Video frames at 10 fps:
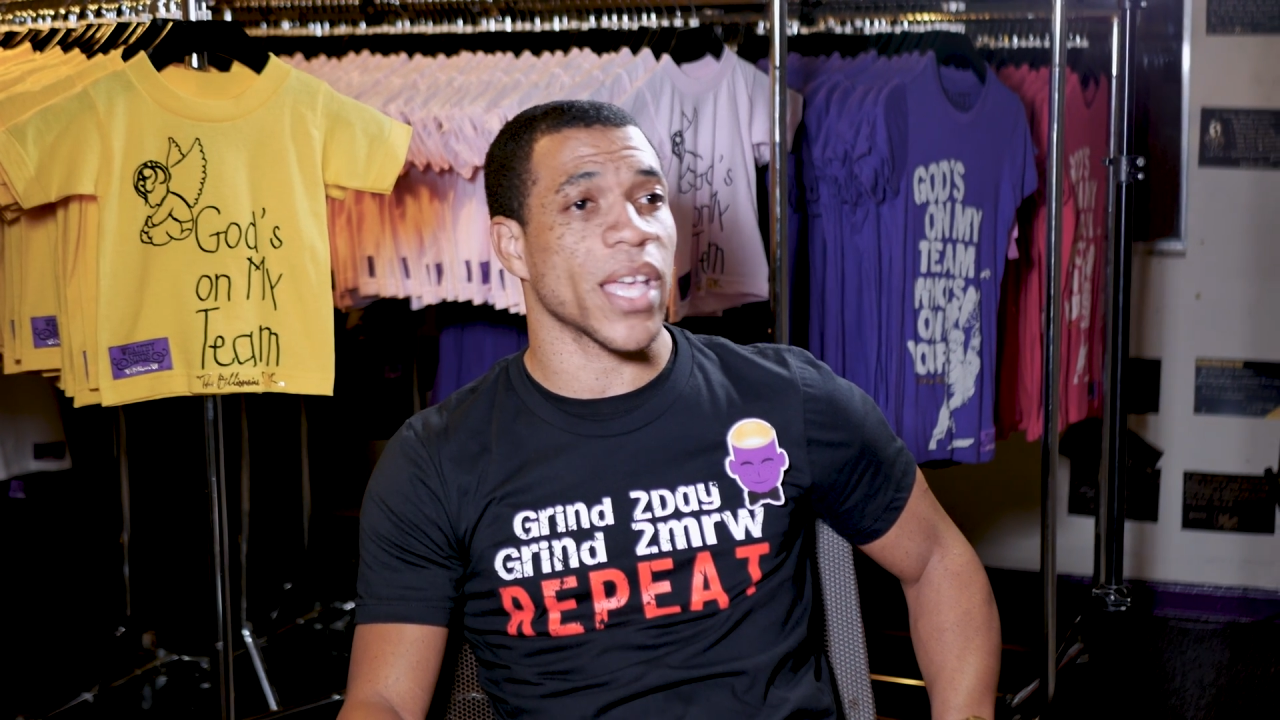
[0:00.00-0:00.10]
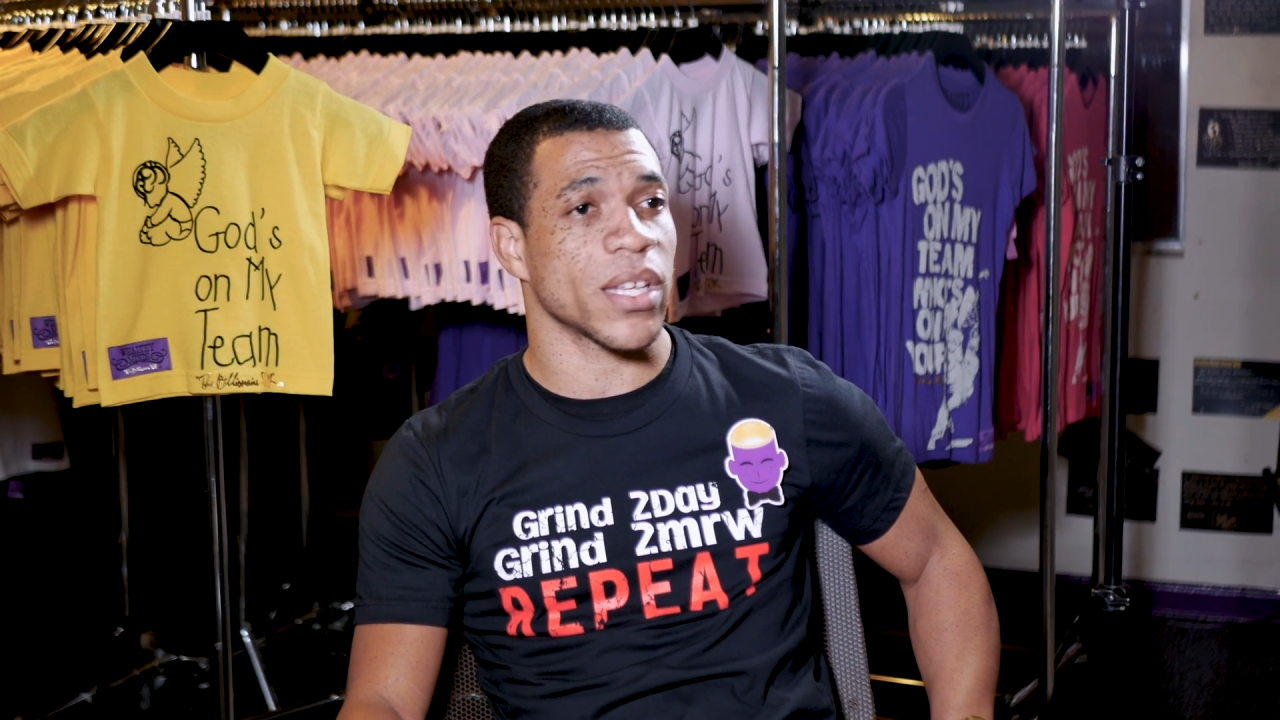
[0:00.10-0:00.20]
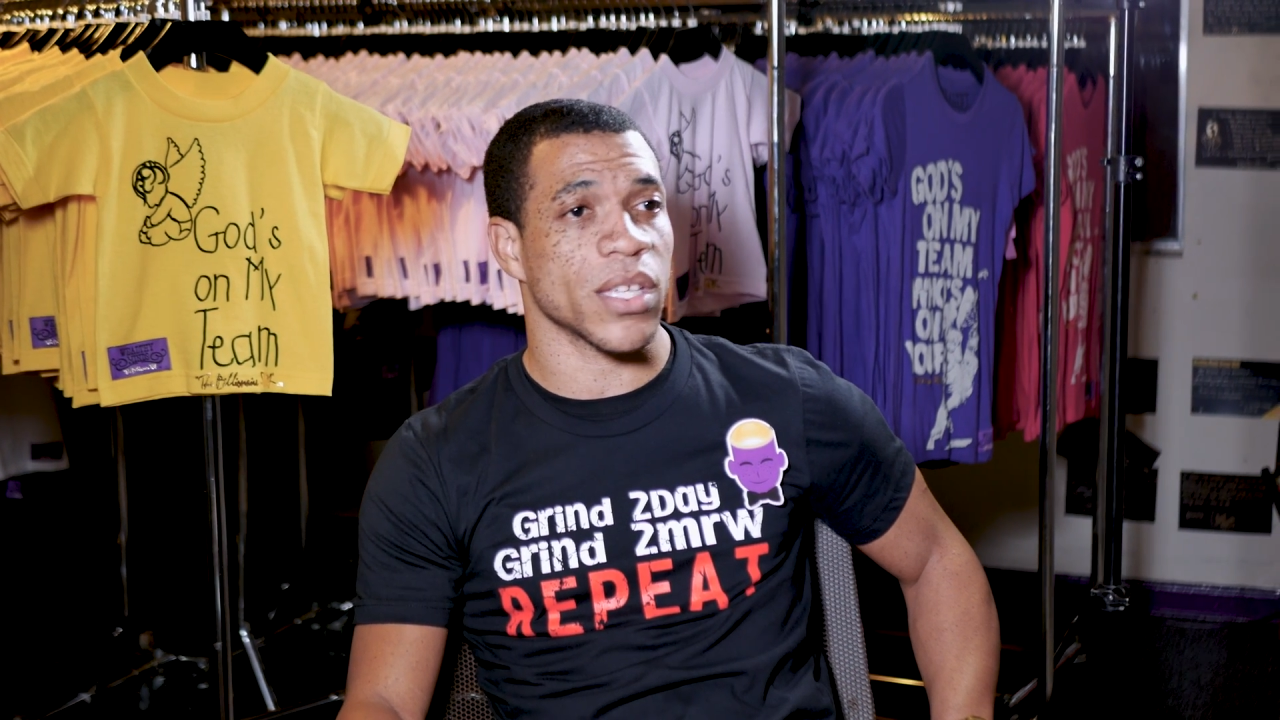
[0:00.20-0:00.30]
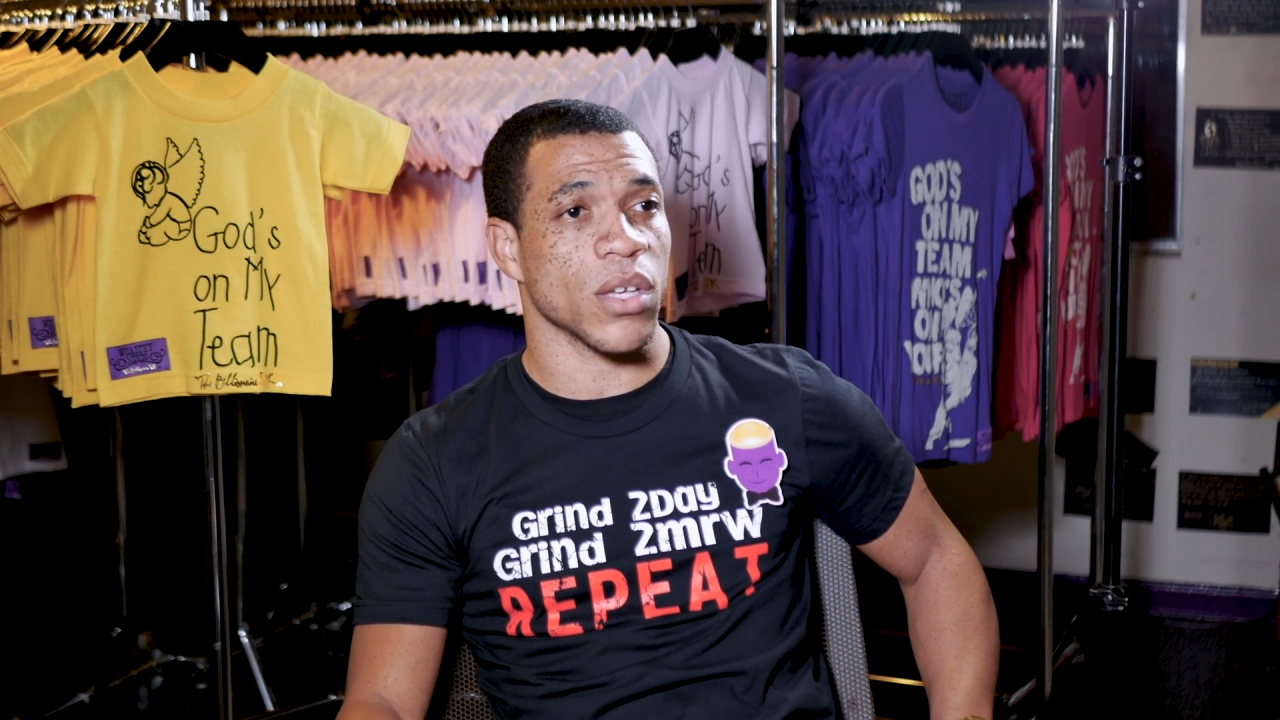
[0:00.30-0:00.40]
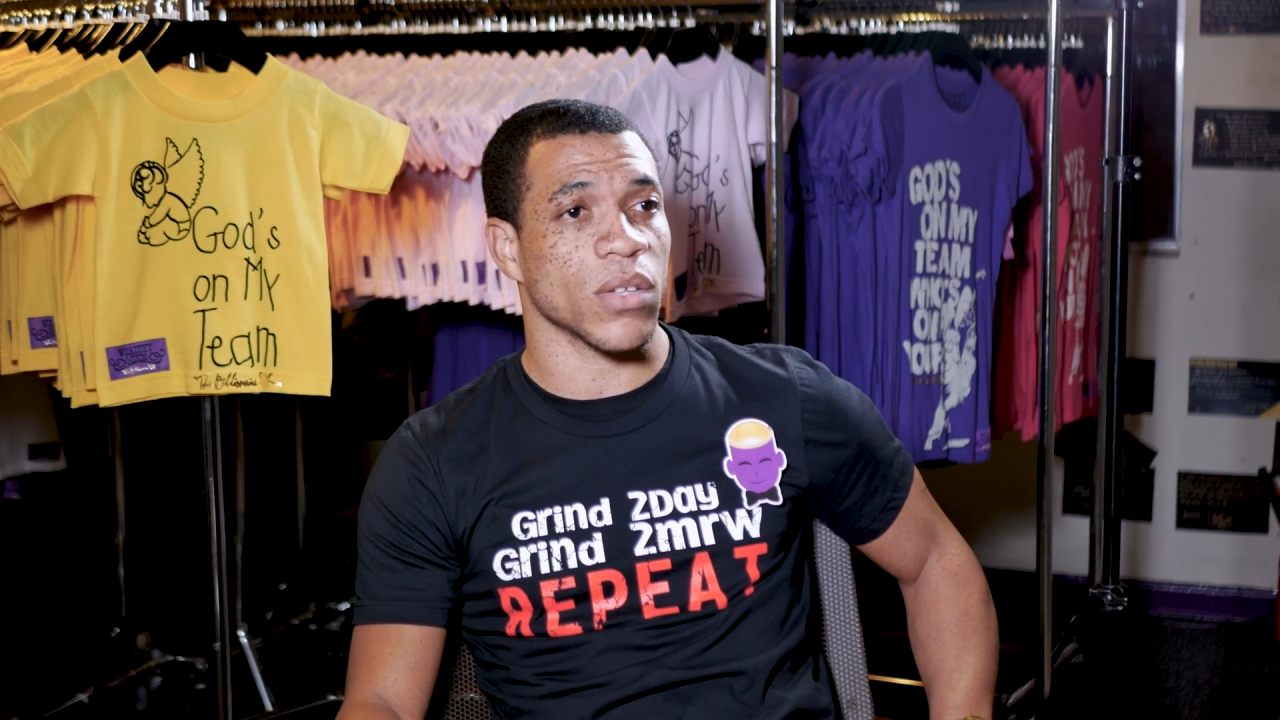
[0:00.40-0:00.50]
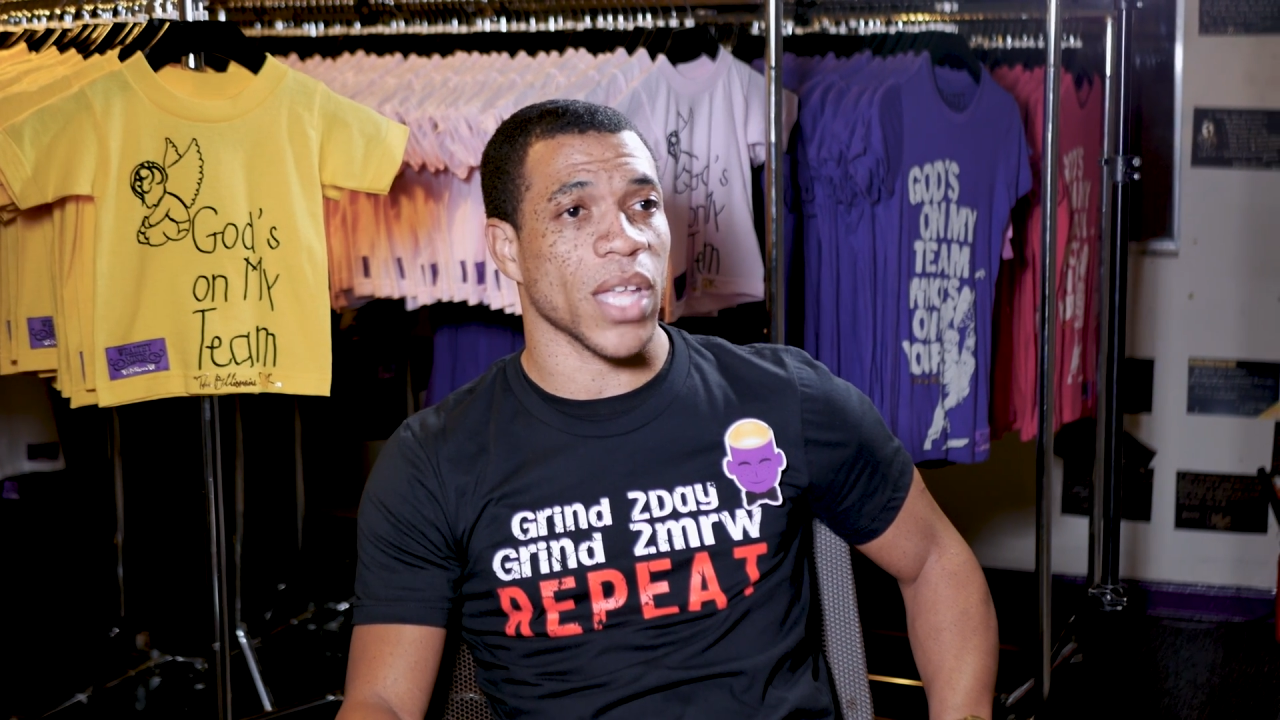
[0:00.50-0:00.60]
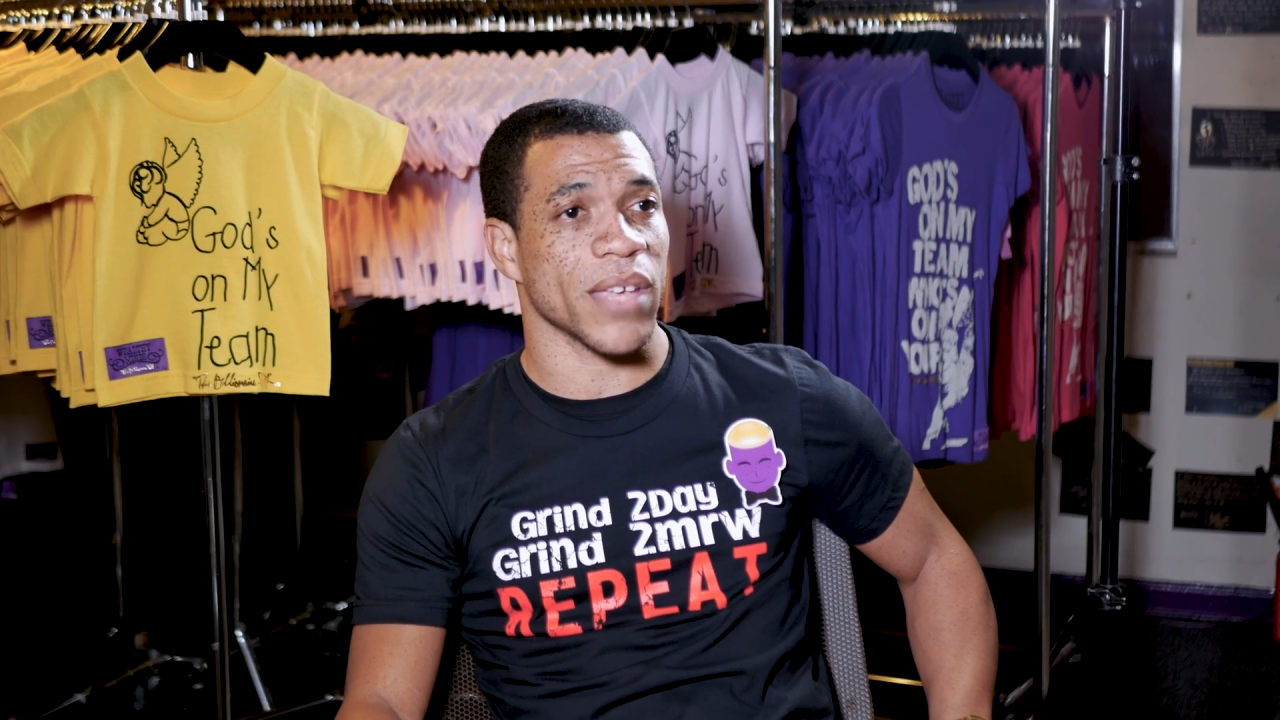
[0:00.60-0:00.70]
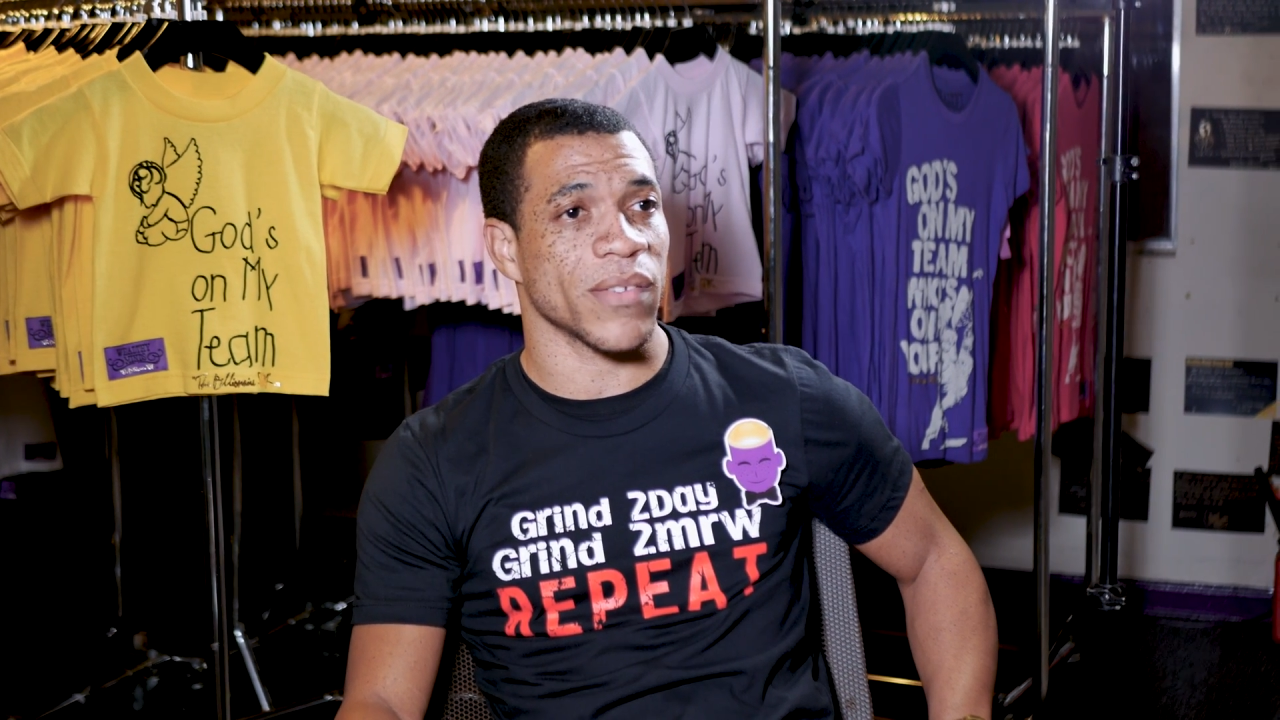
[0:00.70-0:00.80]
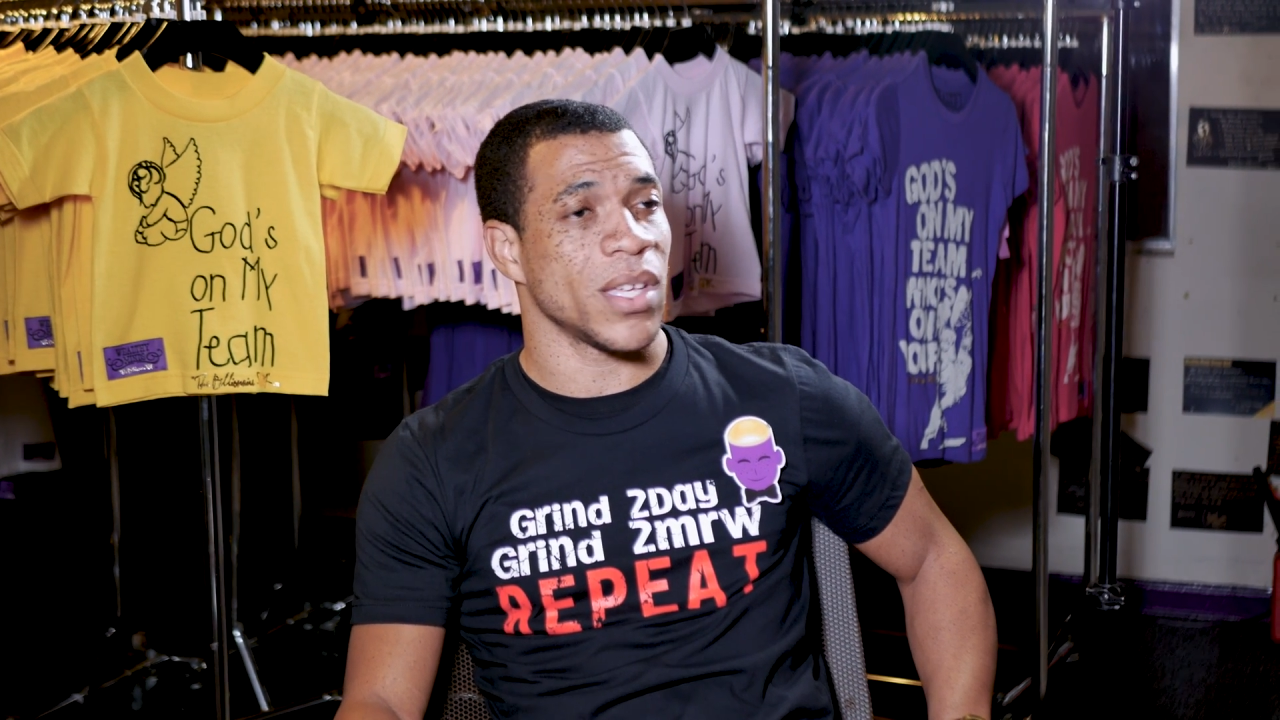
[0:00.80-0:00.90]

ain't in your life,